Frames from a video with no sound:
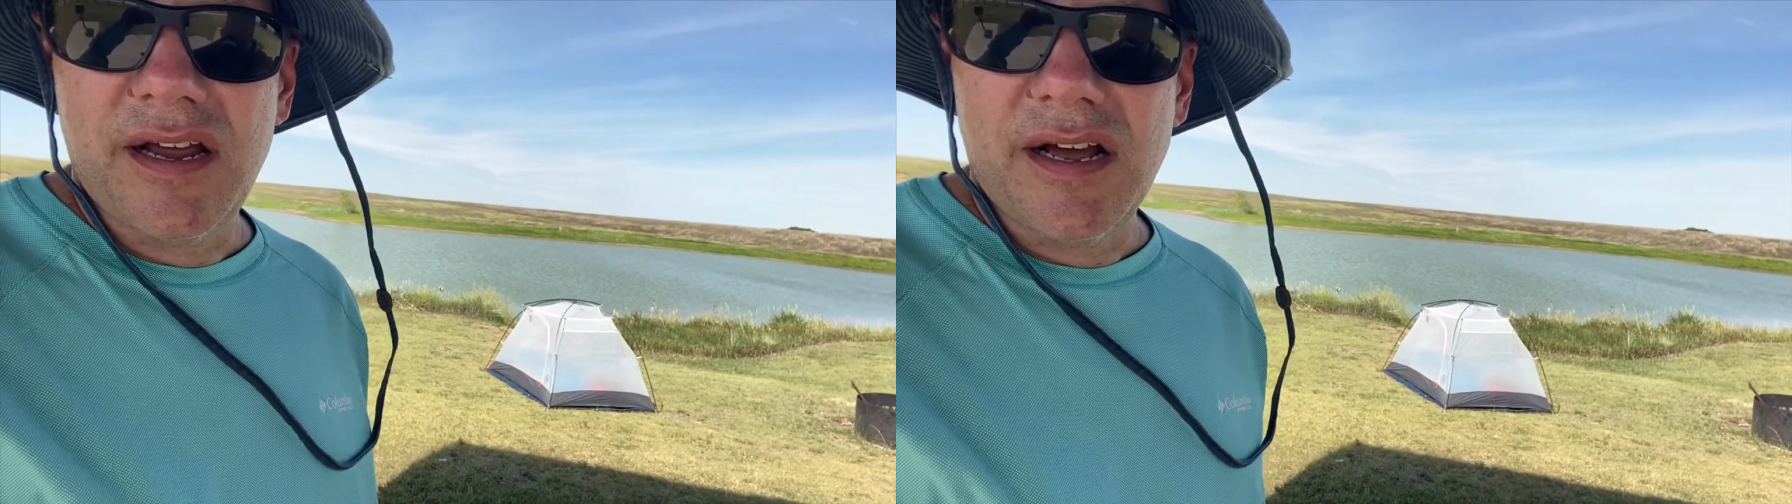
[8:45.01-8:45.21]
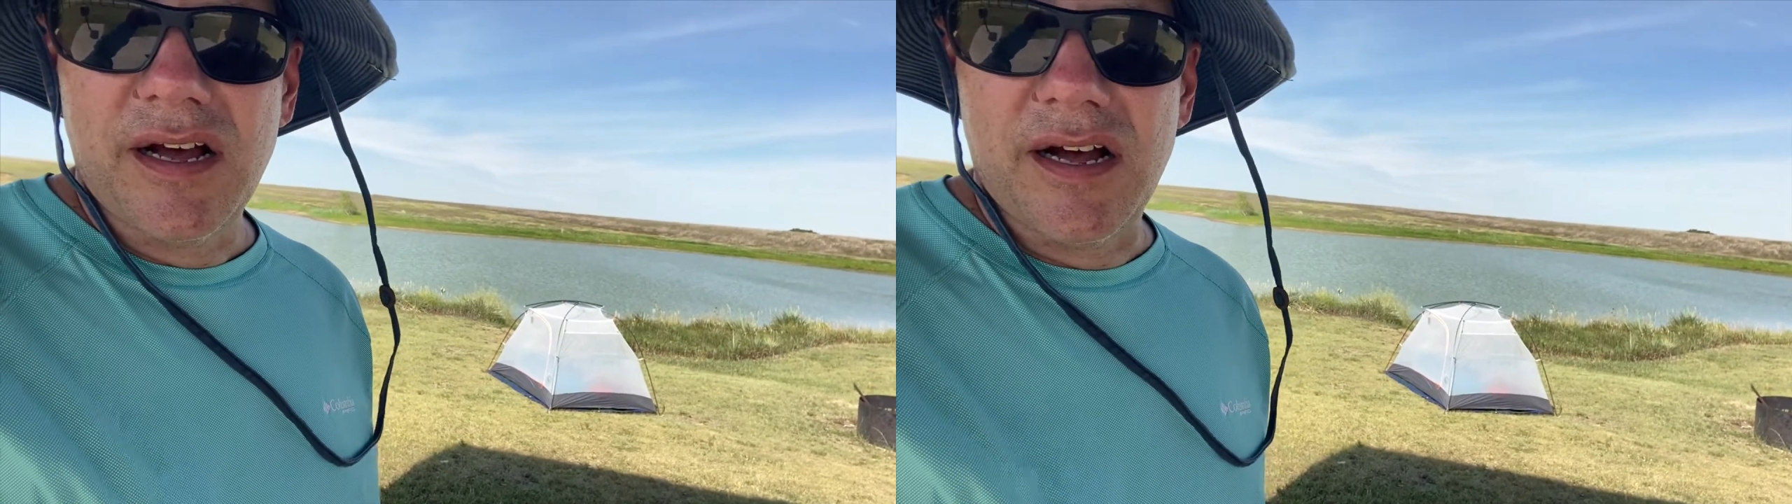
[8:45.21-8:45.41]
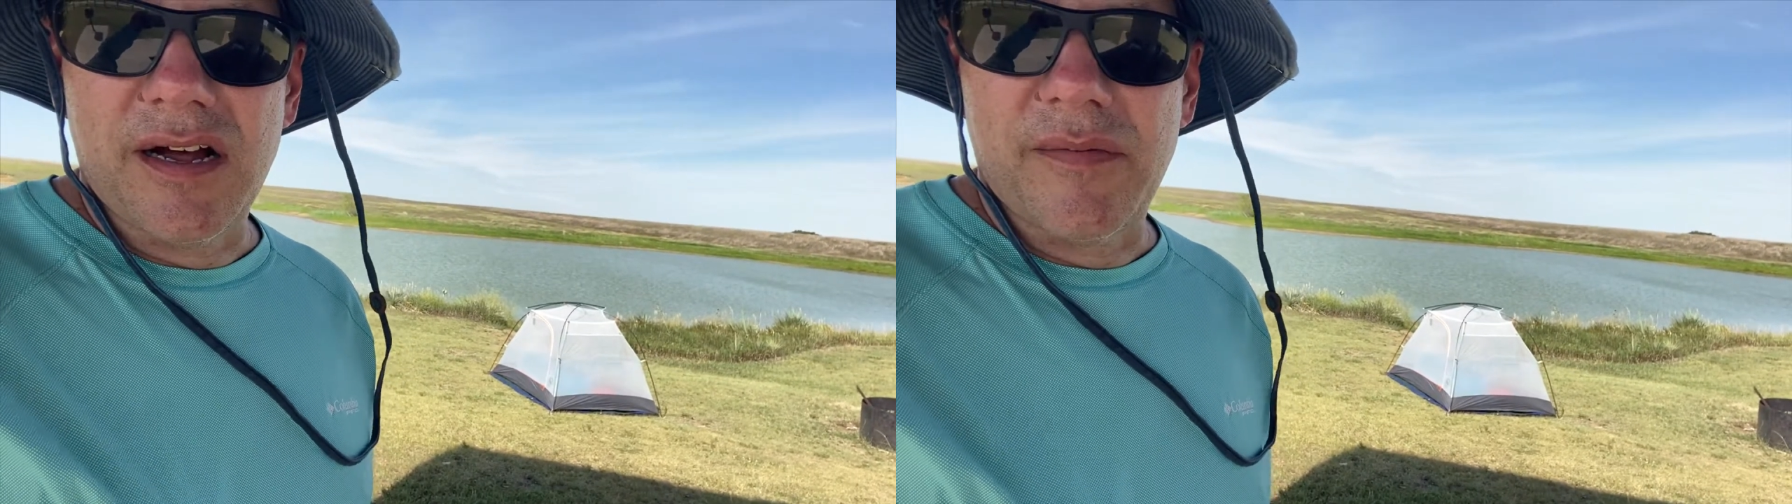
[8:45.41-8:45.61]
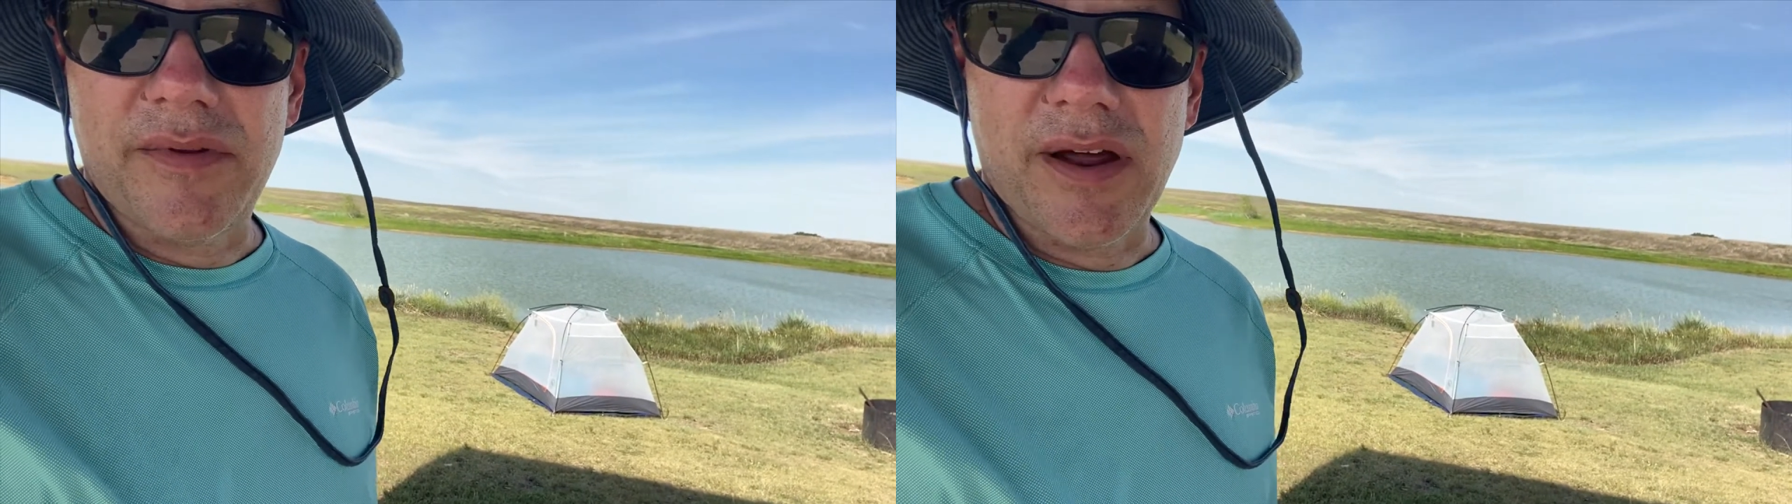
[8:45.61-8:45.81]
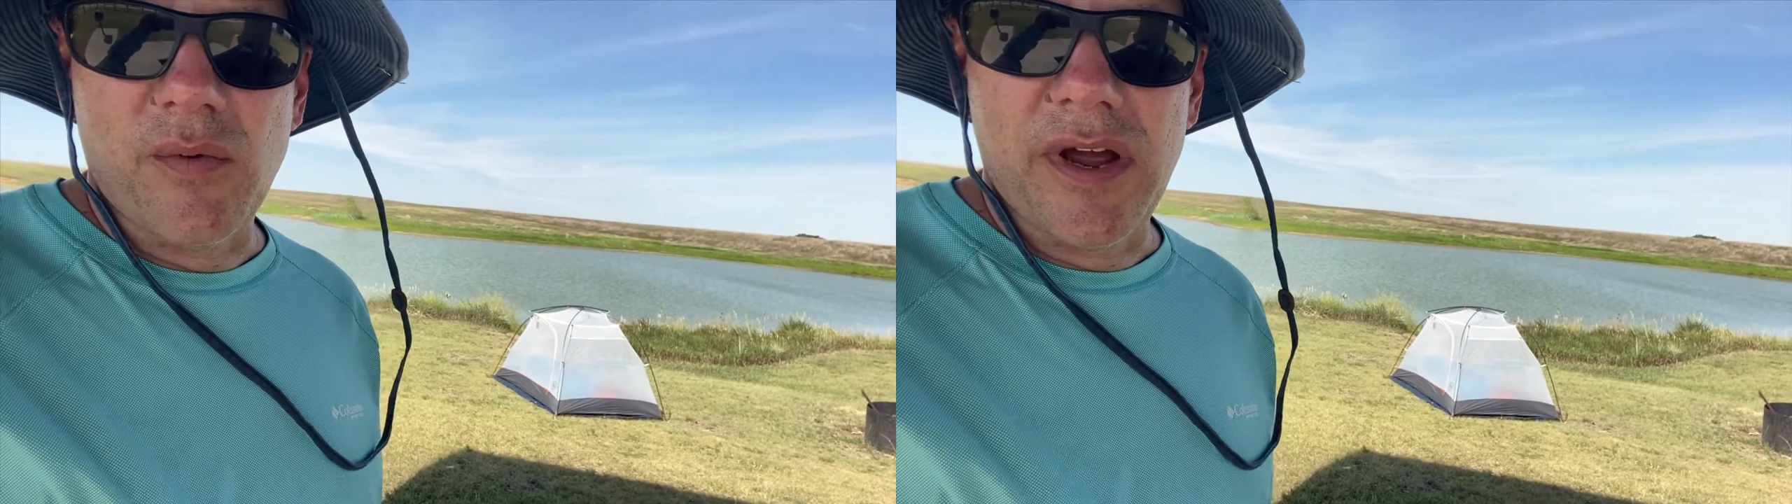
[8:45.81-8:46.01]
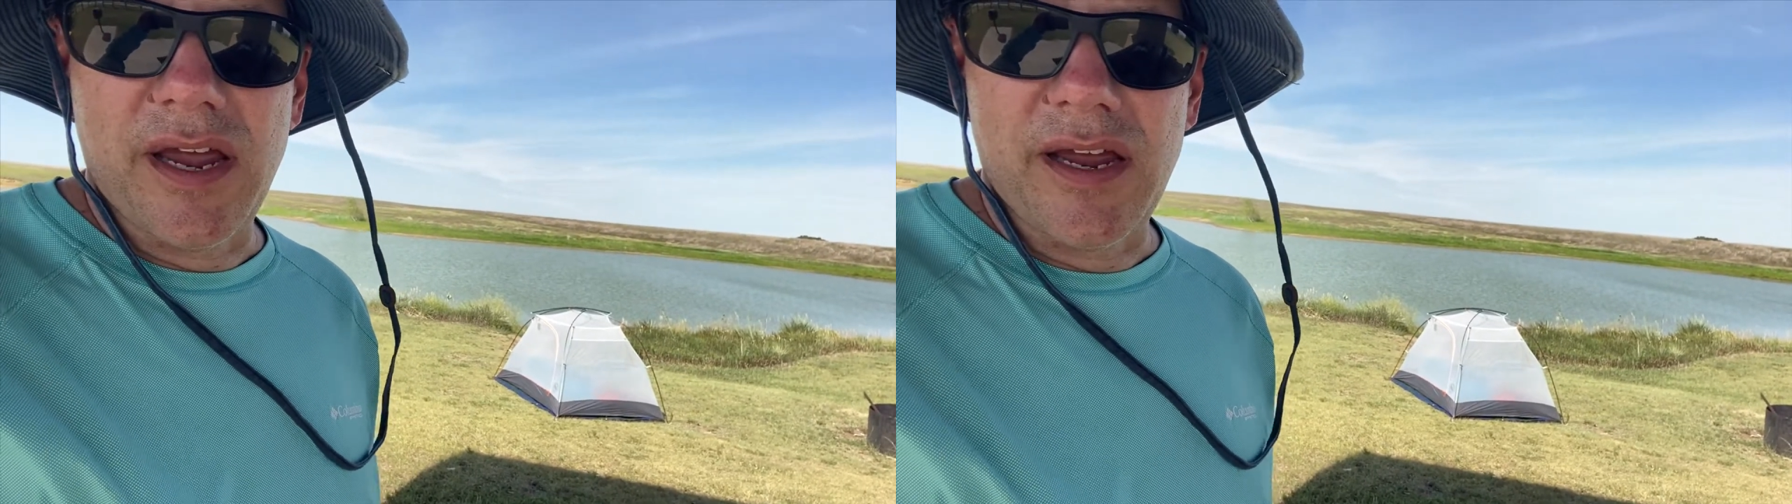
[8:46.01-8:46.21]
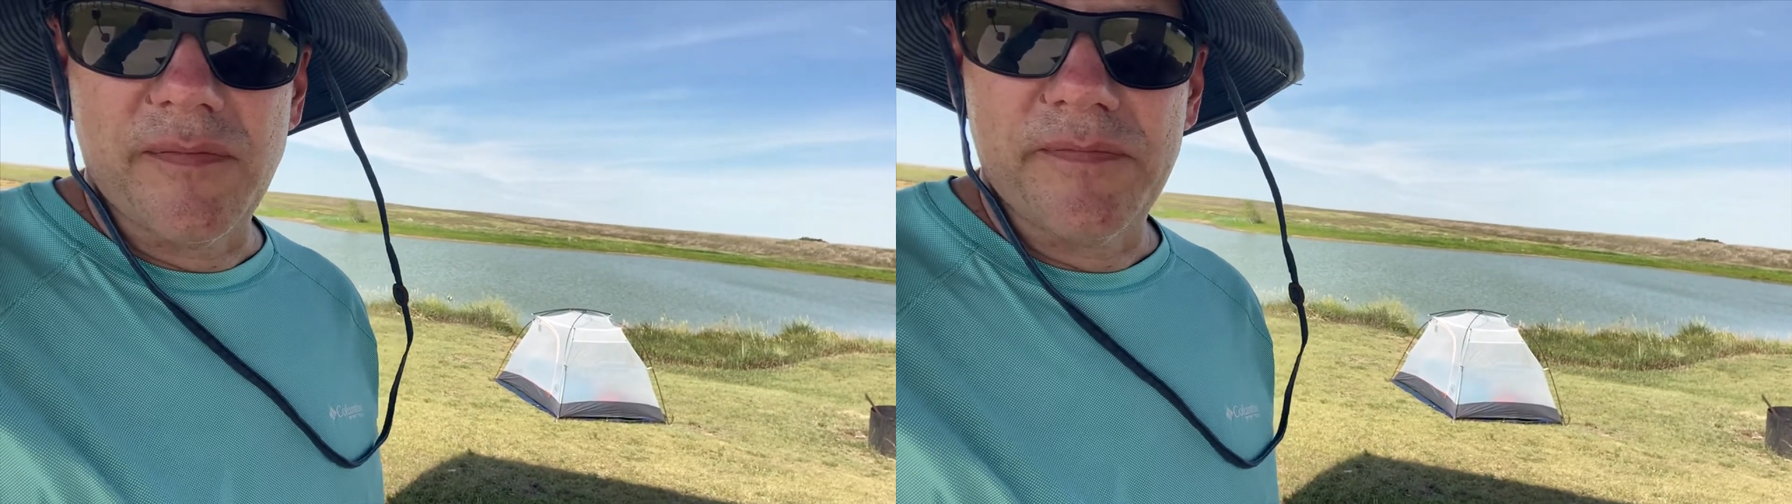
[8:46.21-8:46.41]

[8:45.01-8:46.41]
That way,